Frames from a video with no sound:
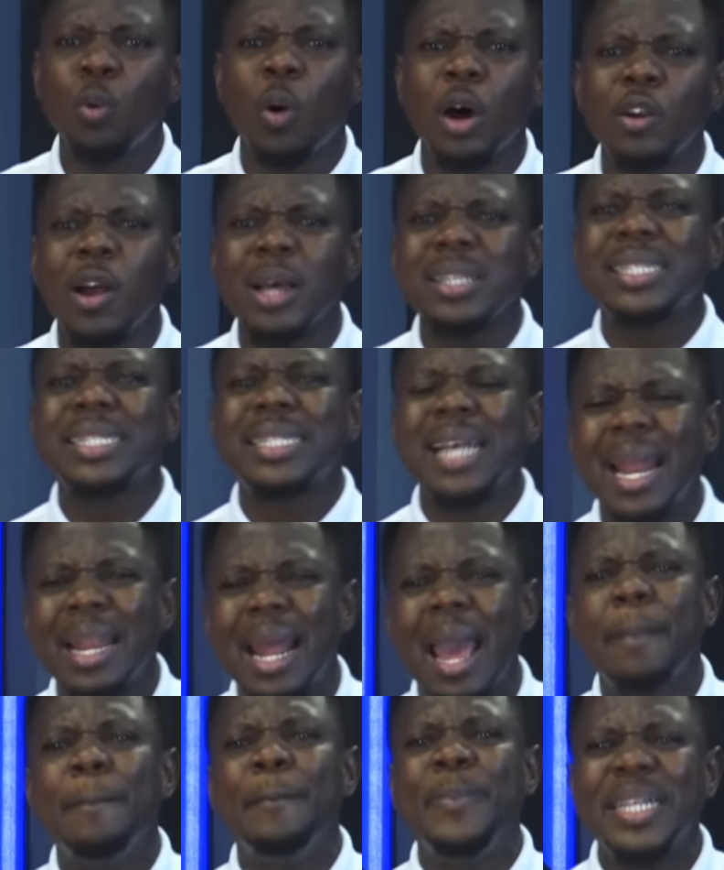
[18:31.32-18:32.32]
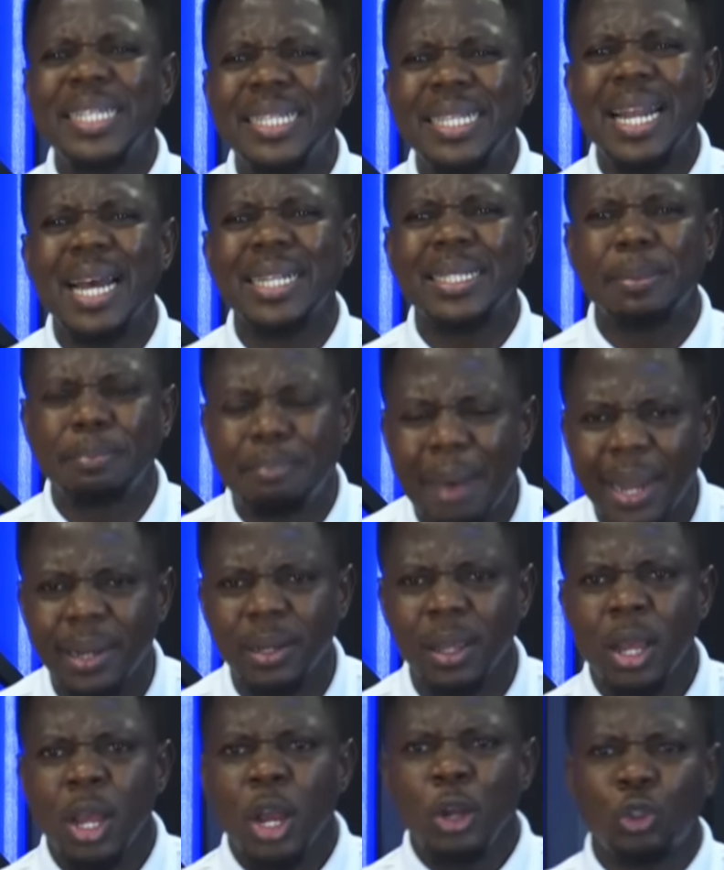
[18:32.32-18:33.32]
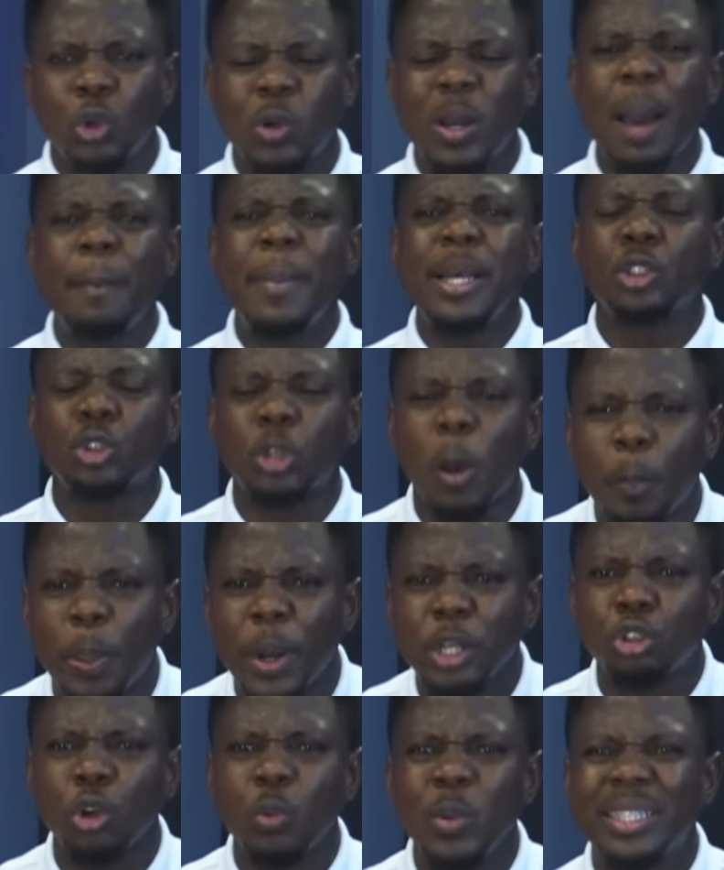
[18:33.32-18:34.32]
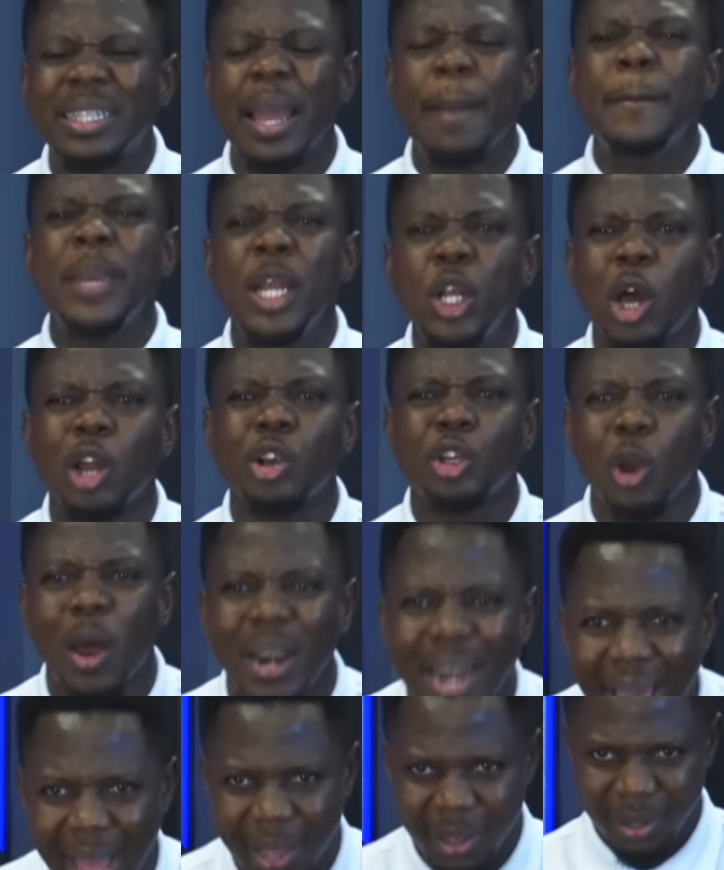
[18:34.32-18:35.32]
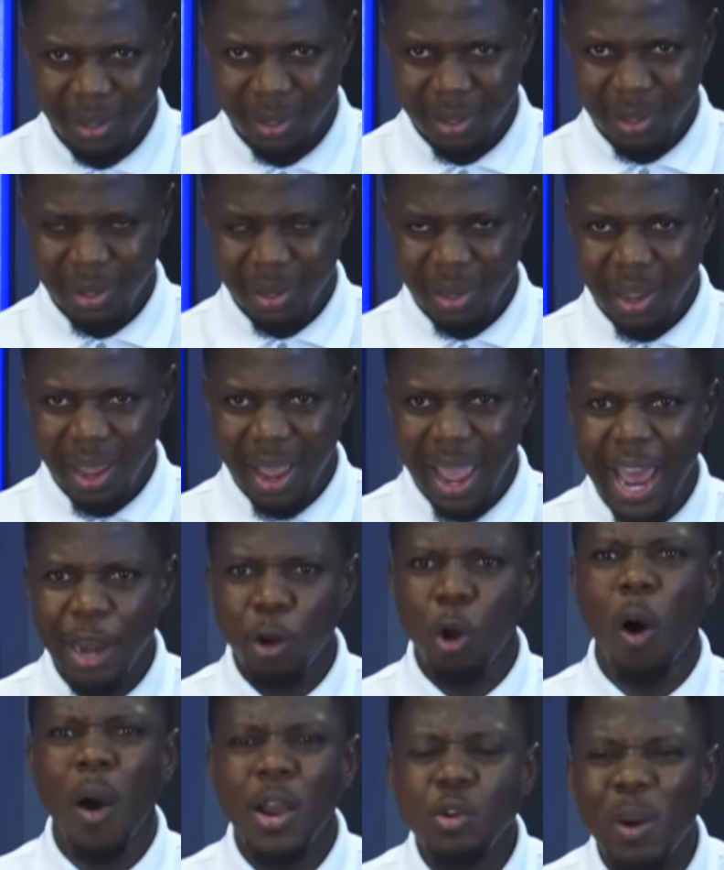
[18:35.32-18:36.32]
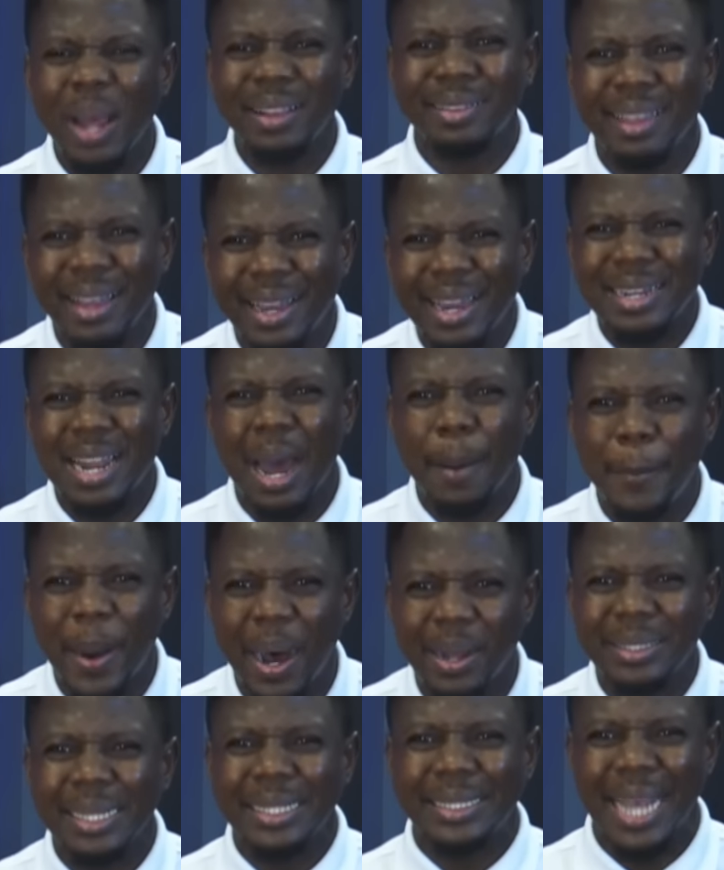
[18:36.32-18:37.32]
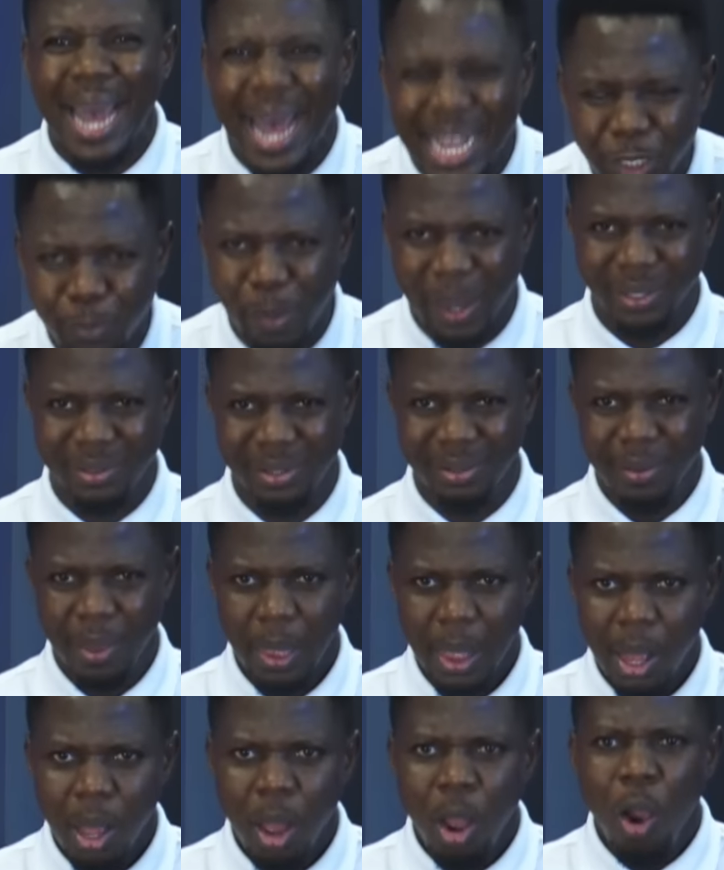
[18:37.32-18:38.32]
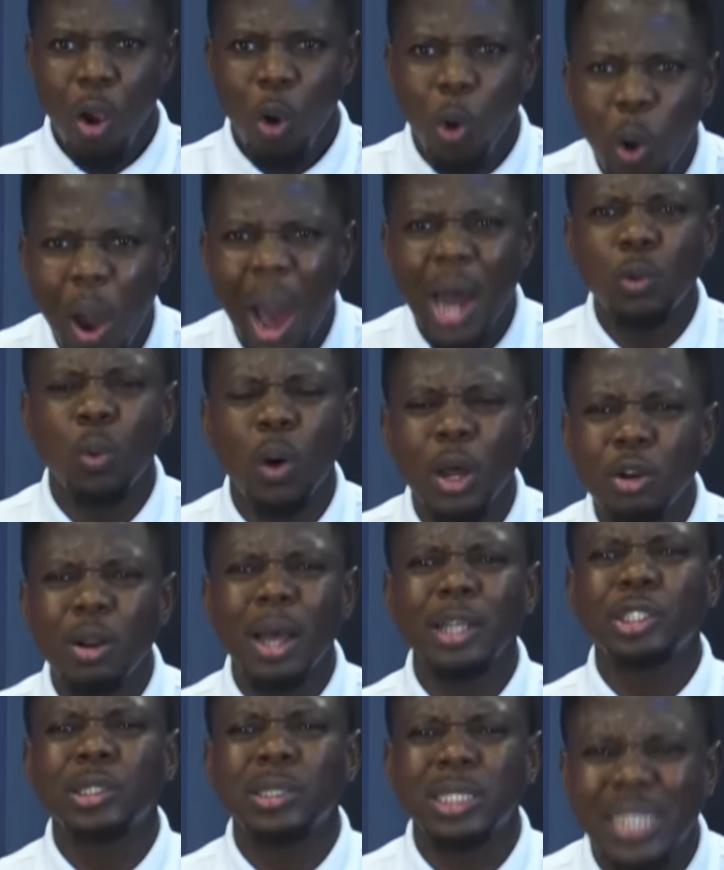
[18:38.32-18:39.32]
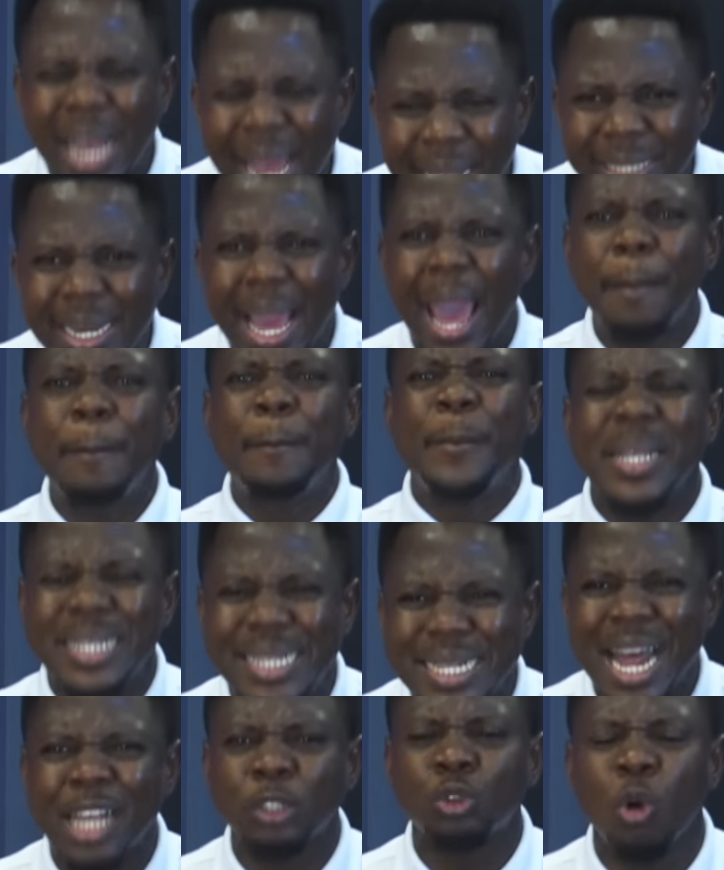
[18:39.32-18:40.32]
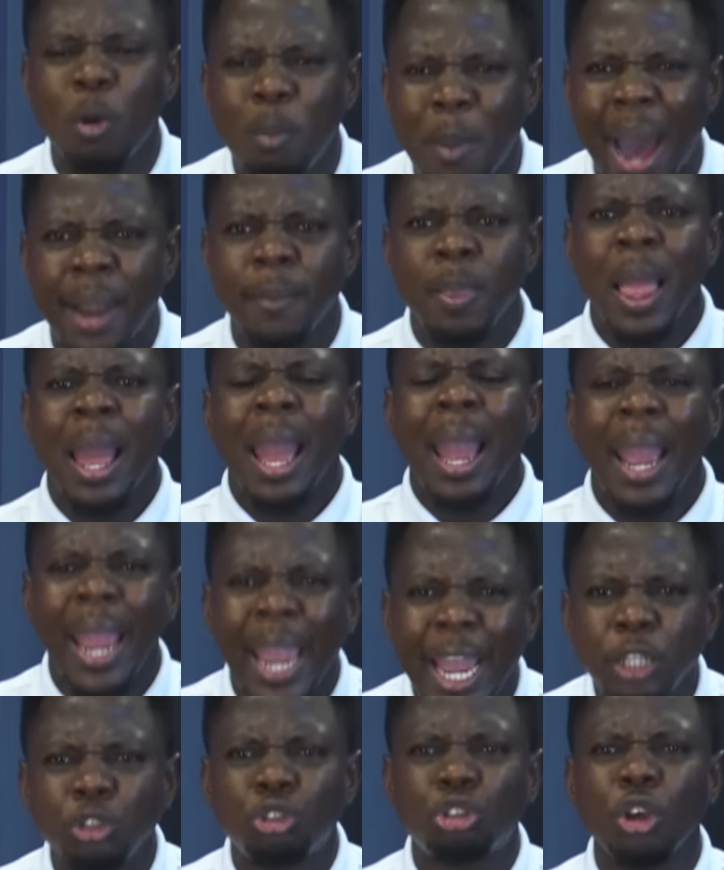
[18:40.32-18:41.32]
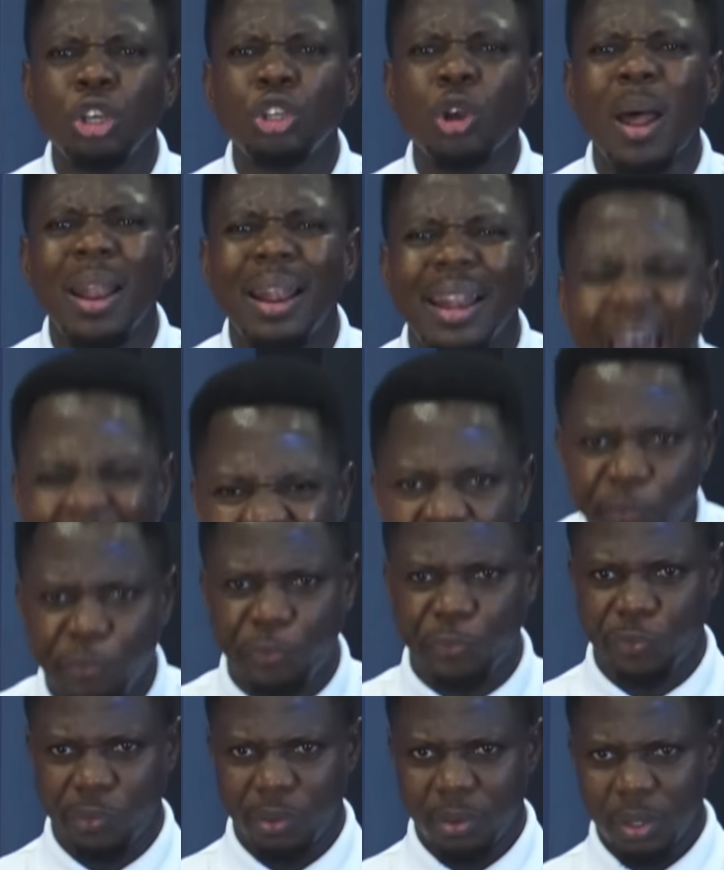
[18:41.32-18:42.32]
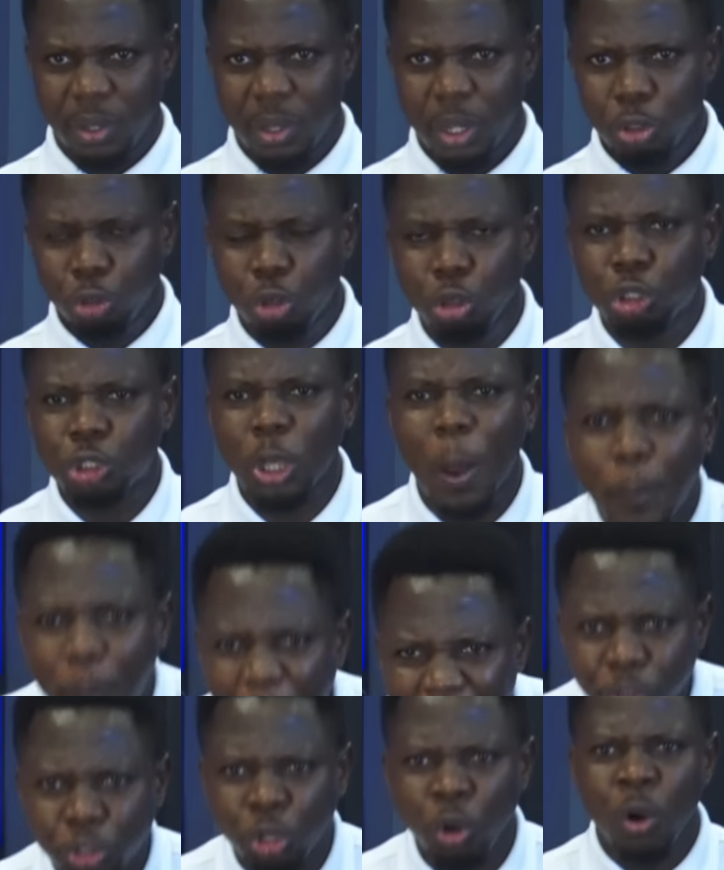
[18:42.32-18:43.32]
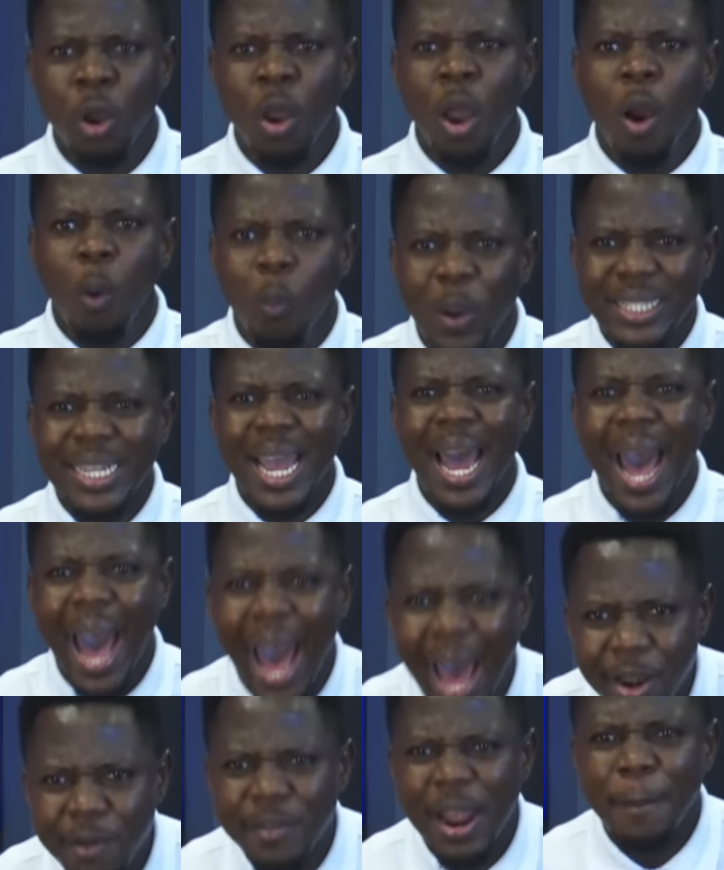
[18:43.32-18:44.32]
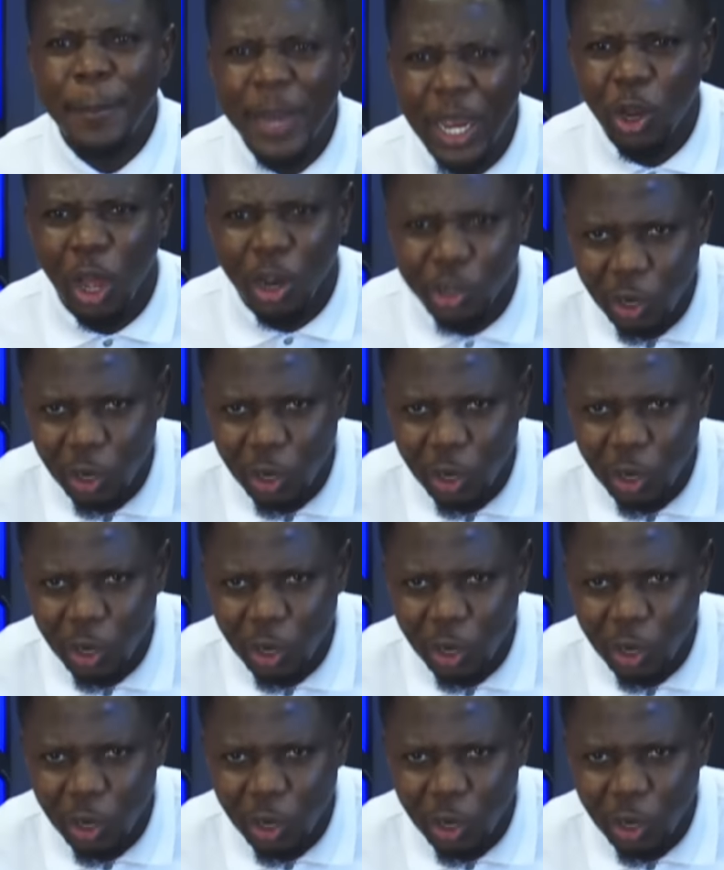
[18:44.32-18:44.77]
will not send a businessman to come and support you with a million dollar. And all you are thinking about is a husband. God will not send a businesswoman into your life to support you with a hundred million